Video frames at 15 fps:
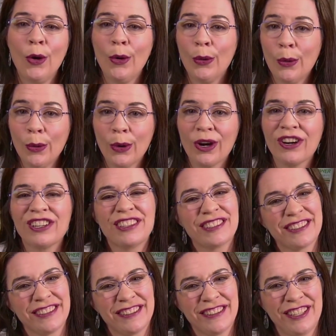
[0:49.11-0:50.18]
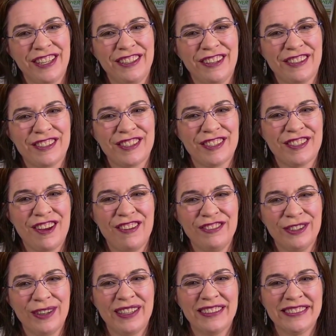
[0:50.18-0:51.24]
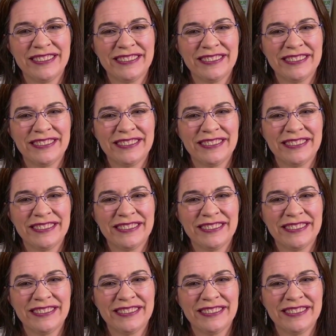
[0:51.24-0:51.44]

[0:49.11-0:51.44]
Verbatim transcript: or genealogy software.